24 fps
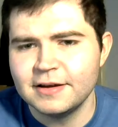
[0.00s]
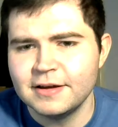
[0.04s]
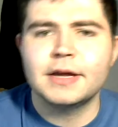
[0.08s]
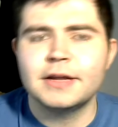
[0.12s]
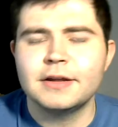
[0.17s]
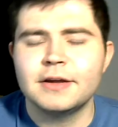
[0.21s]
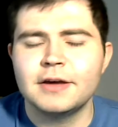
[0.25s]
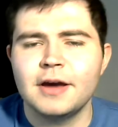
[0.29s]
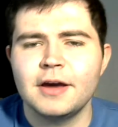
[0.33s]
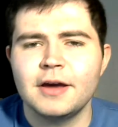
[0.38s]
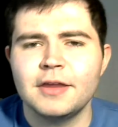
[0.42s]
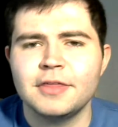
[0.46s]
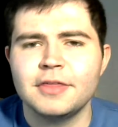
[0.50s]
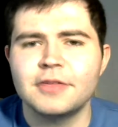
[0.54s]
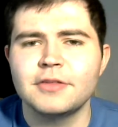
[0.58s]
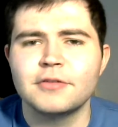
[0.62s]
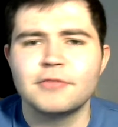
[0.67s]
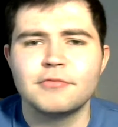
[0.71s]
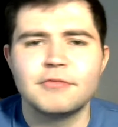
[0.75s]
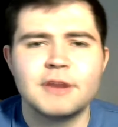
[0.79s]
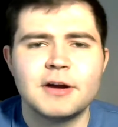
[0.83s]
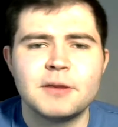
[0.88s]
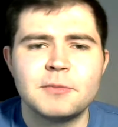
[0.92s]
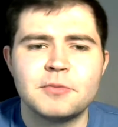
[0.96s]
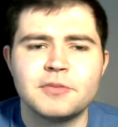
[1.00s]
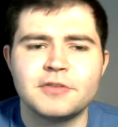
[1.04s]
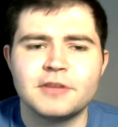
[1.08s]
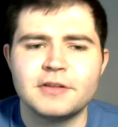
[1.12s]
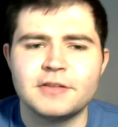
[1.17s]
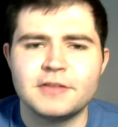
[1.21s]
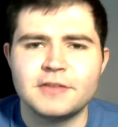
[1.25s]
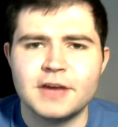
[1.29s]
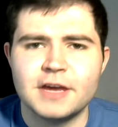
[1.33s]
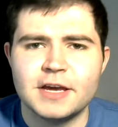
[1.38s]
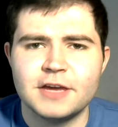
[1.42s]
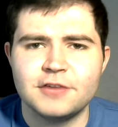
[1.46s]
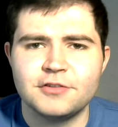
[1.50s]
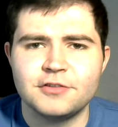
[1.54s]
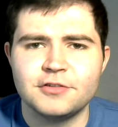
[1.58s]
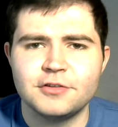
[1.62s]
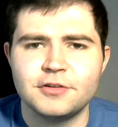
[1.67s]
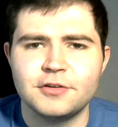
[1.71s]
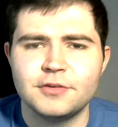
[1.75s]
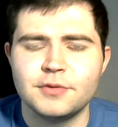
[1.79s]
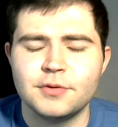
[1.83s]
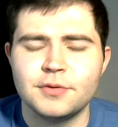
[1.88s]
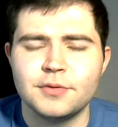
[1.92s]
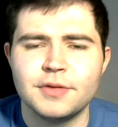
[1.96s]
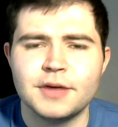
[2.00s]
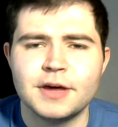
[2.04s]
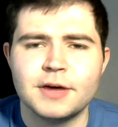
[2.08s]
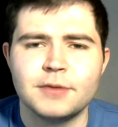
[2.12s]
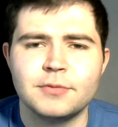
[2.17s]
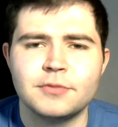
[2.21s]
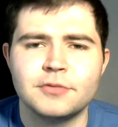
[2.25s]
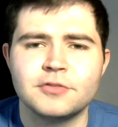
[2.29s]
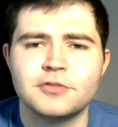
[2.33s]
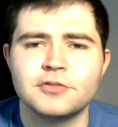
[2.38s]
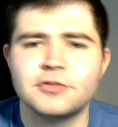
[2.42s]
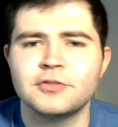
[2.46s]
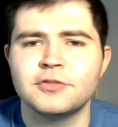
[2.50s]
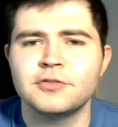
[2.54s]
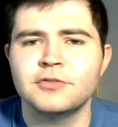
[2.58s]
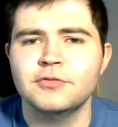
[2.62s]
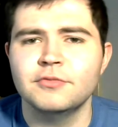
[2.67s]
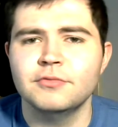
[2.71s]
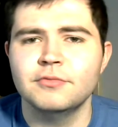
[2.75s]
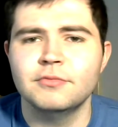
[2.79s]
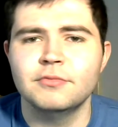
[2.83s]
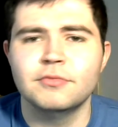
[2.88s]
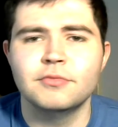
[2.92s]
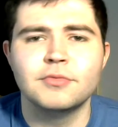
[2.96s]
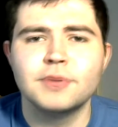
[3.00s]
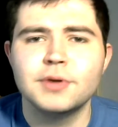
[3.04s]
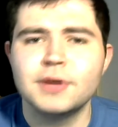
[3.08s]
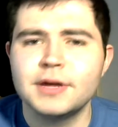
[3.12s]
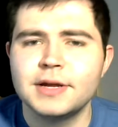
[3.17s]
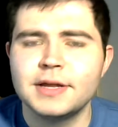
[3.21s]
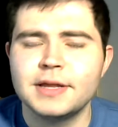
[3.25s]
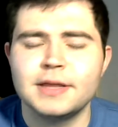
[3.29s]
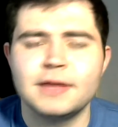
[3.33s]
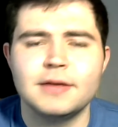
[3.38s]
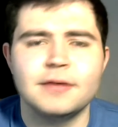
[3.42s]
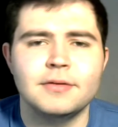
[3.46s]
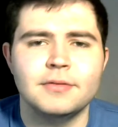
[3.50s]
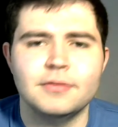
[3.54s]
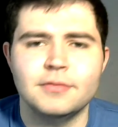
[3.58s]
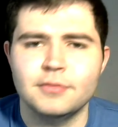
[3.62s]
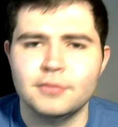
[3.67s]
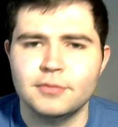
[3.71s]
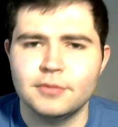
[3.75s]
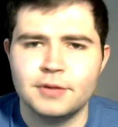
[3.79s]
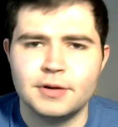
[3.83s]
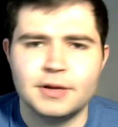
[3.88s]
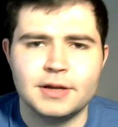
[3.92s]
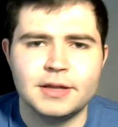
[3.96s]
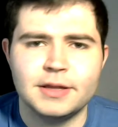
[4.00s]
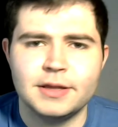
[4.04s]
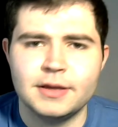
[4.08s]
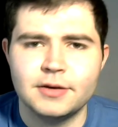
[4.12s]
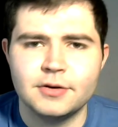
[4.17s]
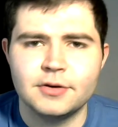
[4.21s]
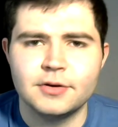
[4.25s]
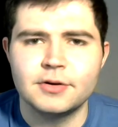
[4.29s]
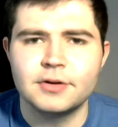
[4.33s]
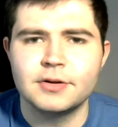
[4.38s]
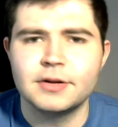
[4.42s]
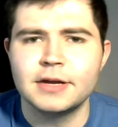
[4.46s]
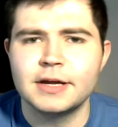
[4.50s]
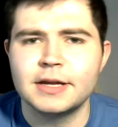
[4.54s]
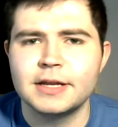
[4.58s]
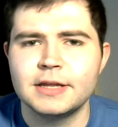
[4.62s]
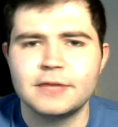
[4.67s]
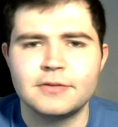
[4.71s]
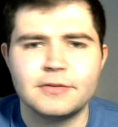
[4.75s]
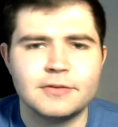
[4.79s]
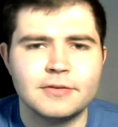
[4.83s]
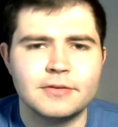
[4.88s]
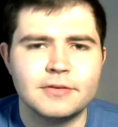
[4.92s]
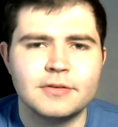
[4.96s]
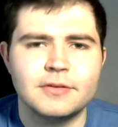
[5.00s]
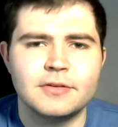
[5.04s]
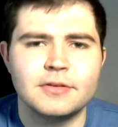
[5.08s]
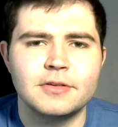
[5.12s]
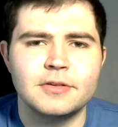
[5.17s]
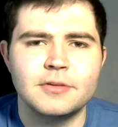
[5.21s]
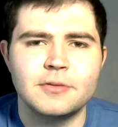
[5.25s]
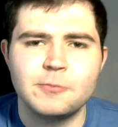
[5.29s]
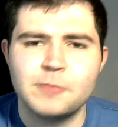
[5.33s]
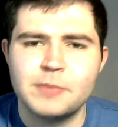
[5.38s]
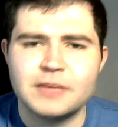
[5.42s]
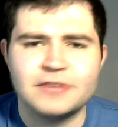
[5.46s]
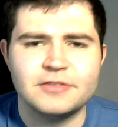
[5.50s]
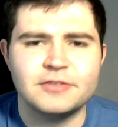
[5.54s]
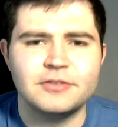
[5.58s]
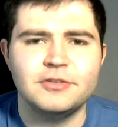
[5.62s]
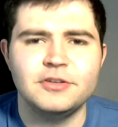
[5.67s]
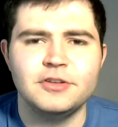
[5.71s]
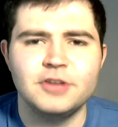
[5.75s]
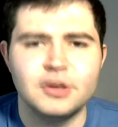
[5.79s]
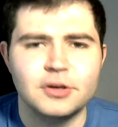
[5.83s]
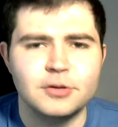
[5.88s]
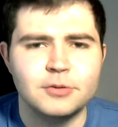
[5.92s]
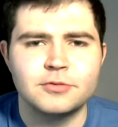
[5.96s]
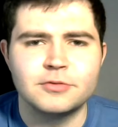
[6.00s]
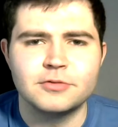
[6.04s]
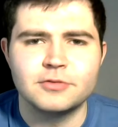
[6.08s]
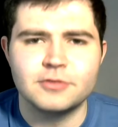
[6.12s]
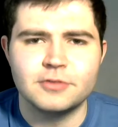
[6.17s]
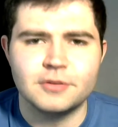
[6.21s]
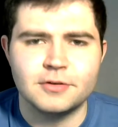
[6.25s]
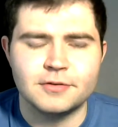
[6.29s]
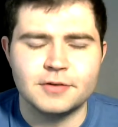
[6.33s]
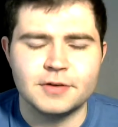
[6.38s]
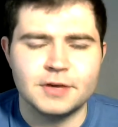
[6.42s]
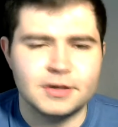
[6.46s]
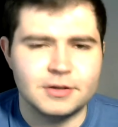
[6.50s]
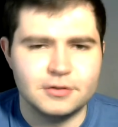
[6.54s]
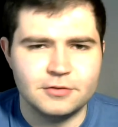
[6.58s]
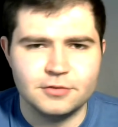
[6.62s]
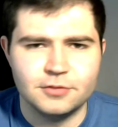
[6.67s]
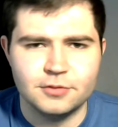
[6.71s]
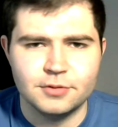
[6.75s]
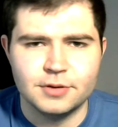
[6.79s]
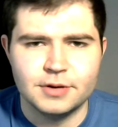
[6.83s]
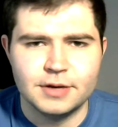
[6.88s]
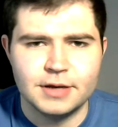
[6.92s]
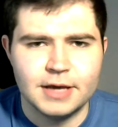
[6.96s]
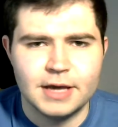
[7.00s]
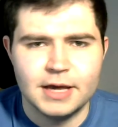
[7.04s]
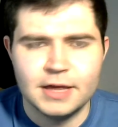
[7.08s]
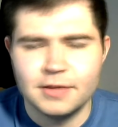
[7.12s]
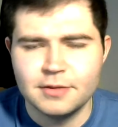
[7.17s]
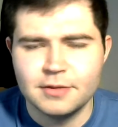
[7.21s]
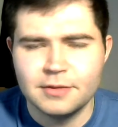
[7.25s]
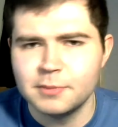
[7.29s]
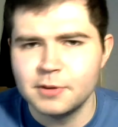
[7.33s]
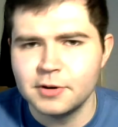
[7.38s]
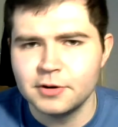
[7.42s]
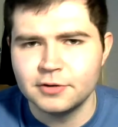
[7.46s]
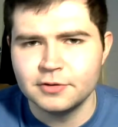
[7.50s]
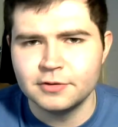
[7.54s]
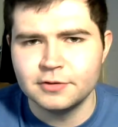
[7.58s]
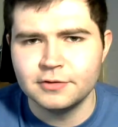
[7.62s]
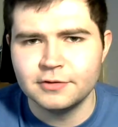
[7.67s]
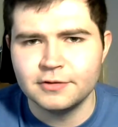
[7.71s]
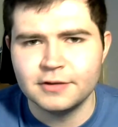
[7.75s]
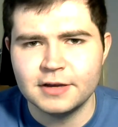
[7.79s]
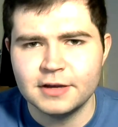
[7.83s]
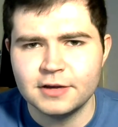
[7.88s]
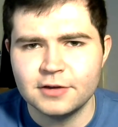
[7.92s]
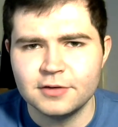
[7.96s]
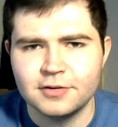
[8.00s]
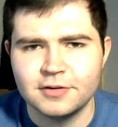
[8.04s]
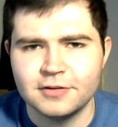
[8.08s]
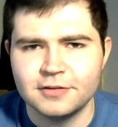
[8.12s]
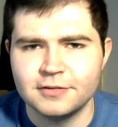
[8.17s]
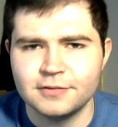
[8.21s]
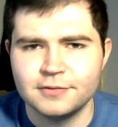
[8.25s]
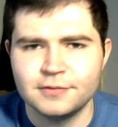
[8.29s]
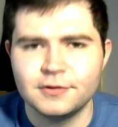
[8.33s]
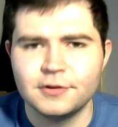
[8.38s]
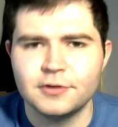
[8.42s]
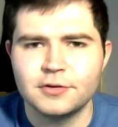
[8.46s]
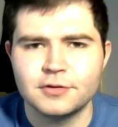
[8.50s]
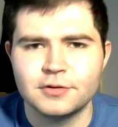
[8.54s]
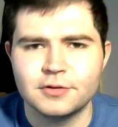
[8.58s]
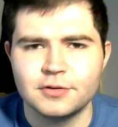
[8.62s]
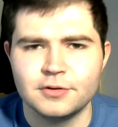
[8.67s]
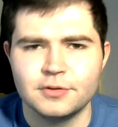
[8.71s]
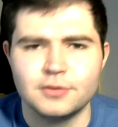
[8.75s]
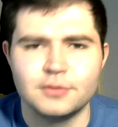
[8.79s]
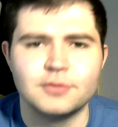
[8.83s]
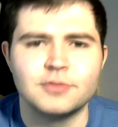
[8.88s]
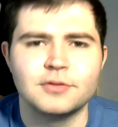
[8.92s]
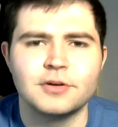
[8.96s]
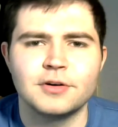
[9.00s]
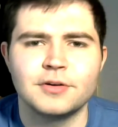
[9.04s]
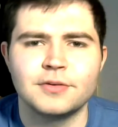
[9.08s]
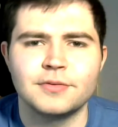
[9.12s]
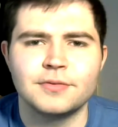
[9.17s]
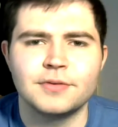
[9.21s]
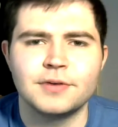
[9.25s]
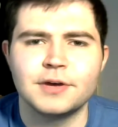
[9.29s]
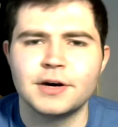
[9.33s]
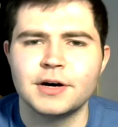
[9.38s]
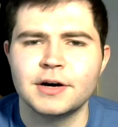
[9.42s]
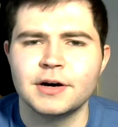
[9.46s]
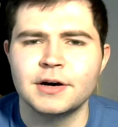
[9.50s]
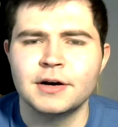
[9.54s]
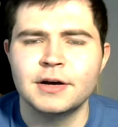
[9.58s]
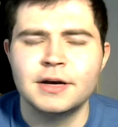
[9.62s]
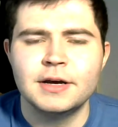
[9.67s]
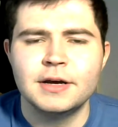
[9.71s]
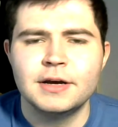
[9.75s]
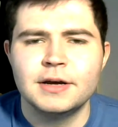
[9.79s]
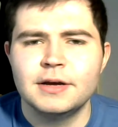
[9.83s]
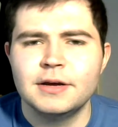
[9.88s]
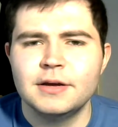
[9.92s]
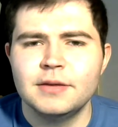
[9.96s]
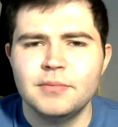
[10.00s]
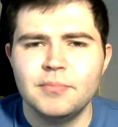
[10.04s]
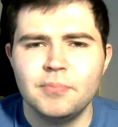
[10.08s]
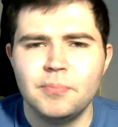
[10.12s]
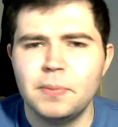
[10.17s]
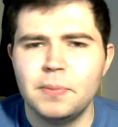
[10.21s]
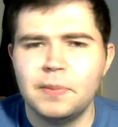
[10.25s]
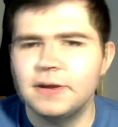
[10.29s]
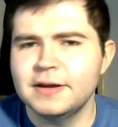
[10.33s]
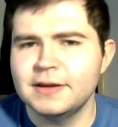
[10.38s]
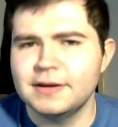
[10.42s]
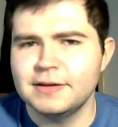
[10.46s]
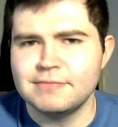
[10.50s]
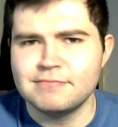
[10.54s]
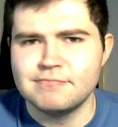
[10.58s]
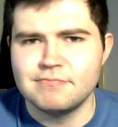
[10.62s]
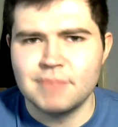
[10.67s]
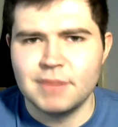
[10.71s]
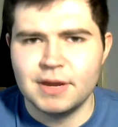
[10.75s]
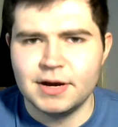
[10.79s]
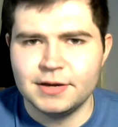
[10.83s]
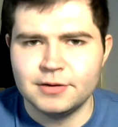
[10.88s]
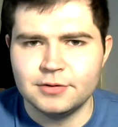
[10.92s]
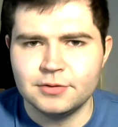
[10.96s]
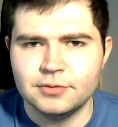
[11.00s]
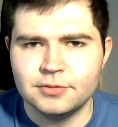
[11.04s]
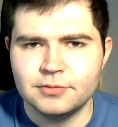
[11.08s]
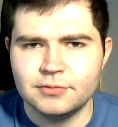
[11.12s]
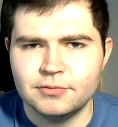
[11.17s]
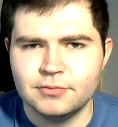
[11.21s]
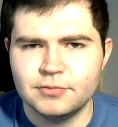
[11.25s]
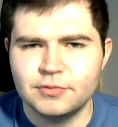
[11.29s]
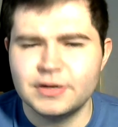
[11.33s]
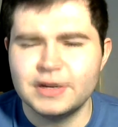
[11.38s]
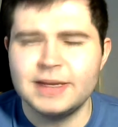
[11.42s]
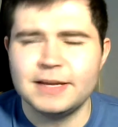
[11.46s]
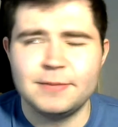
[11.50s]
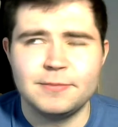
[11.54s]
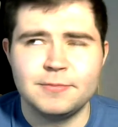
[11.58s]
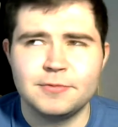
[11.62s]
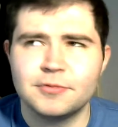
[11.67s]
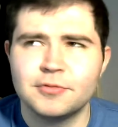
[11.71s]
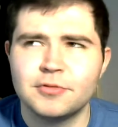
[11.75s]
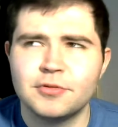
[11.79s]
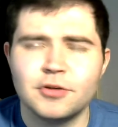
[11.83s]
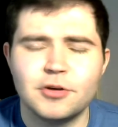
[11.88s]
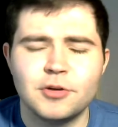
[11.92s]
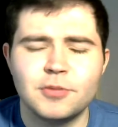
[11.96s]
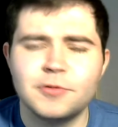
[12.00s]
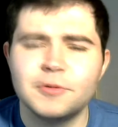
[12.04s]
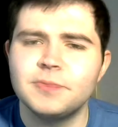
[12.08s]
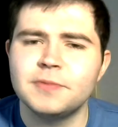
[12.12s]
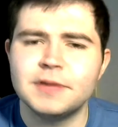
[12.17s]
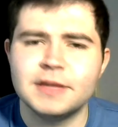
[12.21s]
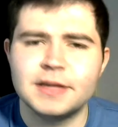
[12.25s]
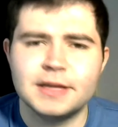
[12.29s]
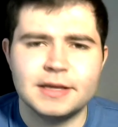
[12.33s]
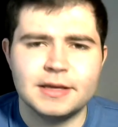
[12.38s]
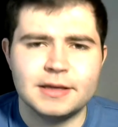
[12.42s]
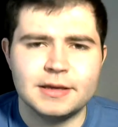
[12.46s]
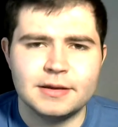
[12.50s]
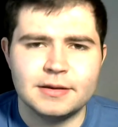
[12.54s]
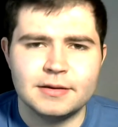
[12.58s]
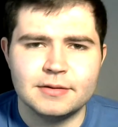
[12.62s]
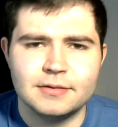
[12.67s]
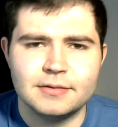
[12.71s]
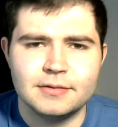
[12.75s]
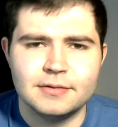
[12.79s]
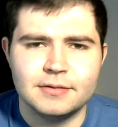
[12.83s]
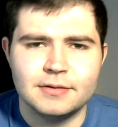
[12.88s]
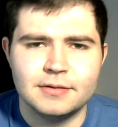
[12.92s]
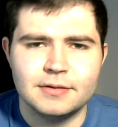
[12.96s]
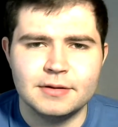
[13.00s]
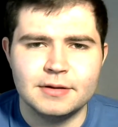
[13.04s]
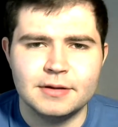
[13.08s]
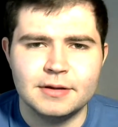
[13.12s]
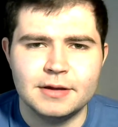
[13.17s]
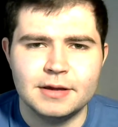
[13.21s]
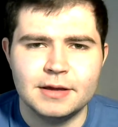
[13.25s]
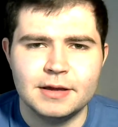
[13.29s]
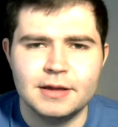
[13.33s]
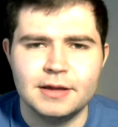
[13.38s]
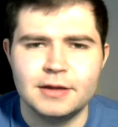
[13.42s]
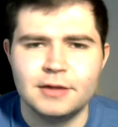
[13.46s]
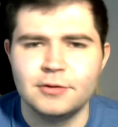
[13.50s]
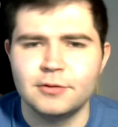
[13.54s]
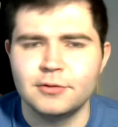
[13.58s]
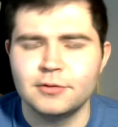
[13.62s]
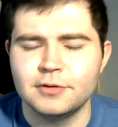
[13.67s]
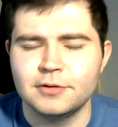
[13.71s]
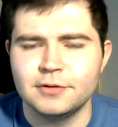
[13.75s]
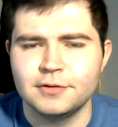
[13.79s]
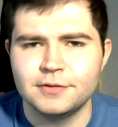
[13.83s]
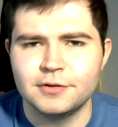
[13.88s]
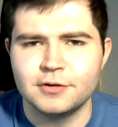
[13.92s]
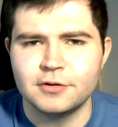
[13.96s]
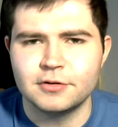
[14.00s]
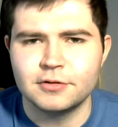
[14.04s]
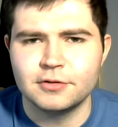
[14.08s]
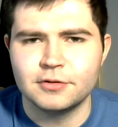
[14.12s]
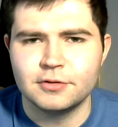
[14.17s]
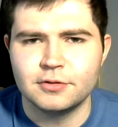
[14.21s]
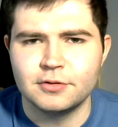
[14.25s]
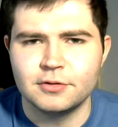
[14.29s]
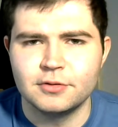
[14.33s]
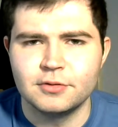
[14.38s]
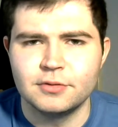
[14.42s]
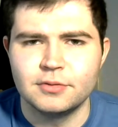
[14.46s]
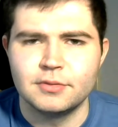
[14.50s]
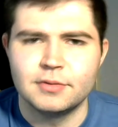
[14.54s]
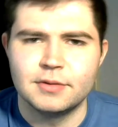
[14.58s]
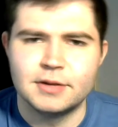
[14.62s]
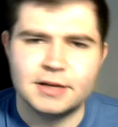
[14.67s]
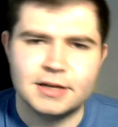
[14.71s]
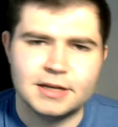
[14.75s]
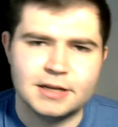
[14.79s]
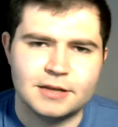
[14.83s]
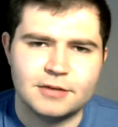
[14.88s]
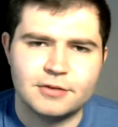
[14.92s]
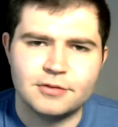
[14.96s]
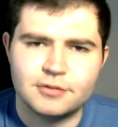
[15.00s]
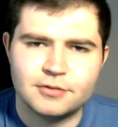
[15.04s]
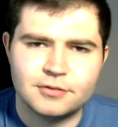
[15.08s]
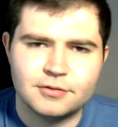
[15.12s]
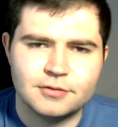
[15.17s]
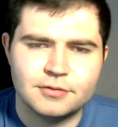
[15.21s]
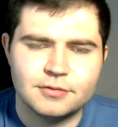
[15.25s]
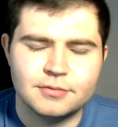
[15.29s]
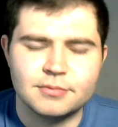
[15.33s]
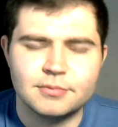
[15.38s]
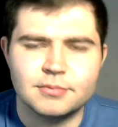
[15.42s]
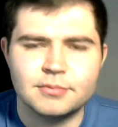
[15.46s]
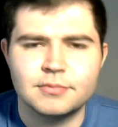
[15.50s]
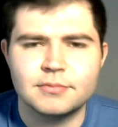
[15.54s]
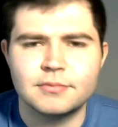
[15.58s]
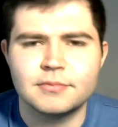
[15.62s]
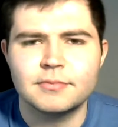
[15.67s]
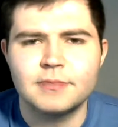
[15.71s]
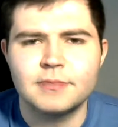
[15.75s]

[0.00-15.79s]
And I think the representation of all that was just really, really good. And it's the best use of history in the modern series of Doctor Who so far by a mile. Really, probably in all of Doctor Who, at least